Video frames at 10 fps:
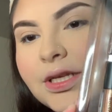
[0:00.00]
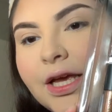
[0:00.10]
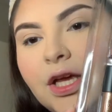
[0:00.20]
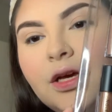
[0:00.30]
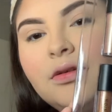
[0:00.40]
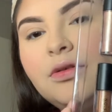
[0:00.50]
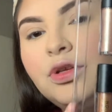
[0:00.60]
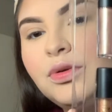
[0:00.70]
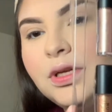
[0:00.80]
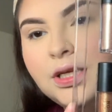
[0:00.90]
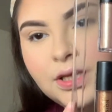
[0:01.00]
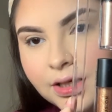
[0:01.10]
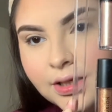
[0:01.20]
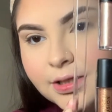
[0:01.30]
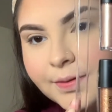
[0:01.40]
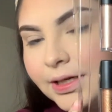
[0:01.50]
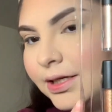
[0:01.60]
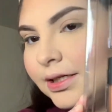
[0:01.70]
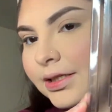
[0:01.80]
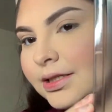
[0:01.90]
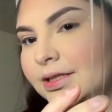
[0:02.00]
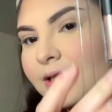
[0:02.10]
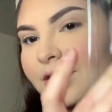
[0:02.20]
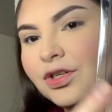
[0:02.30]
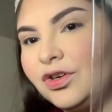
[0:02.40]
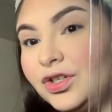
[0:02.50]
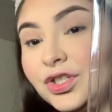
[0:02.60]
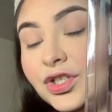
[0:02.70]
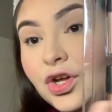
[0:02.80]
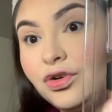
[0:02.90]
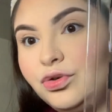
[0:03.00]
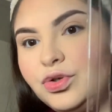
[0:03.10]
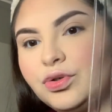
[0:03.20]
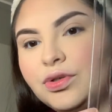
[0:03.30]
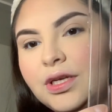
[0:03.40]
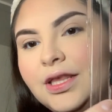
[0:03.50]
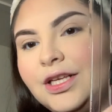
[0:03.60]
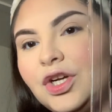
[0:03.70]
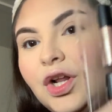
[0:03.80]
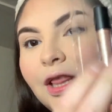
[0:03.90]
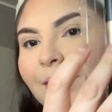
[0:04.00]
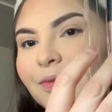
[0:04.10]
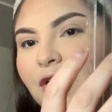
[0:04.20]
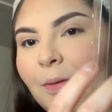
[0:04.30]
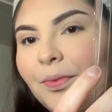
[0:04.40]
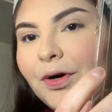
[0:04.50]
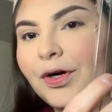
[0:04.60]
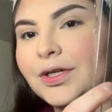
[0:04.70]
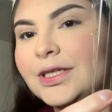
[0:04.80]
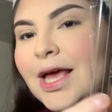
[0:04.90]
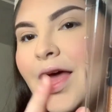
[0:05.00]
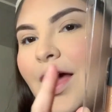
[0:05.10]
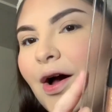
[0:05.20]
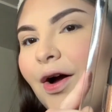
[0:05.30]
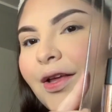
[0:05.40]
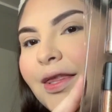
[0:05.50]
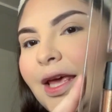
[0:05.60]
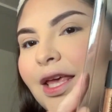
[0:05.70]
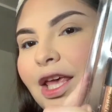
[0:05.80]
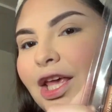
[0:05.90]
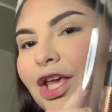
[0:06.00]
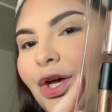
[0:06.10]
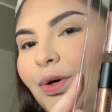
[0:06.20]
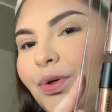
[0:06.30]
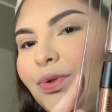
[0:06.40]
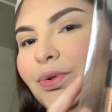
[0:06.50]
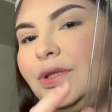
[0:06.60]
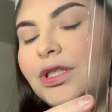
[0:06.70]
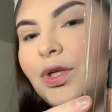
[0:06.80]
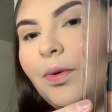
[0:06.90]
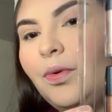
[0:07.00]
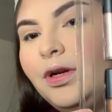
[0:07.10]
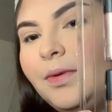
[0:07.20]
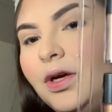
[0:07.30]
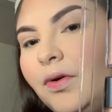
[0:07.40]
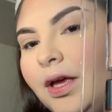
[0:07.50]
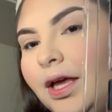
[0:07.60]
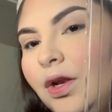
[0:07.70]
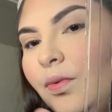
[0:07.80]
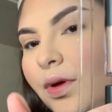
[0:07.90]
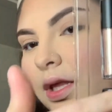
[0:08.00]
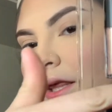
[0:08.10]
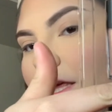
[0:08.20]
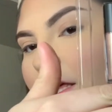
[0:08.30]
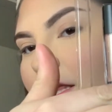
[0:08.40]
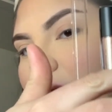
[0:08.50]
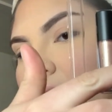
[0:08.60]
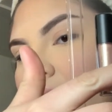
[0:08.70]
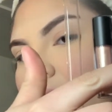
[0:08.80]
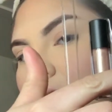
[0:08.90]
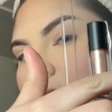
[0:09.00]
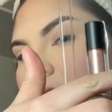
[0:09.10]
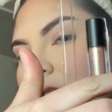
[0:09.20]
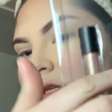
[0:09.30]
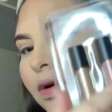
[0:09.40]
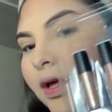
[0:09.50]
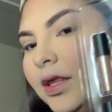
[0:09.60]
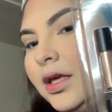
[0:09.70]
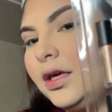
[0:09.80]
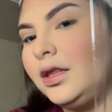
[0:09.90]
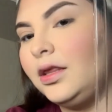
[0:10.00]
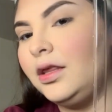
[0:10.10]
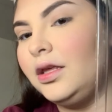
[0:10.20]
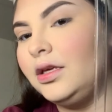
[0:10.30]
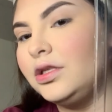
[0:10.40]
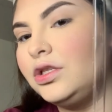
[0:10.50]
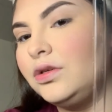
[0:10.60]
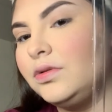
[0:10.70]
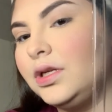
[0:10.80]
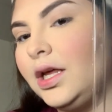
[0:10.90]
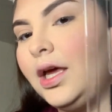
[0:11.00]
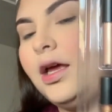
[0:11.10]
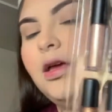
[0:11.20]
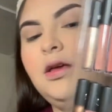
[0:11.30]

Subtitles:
Like, you need these because these are just all neutrals, and these are lip toppers. Aren't they cute? So I'm going to be going in with these. No, I think these 2 today.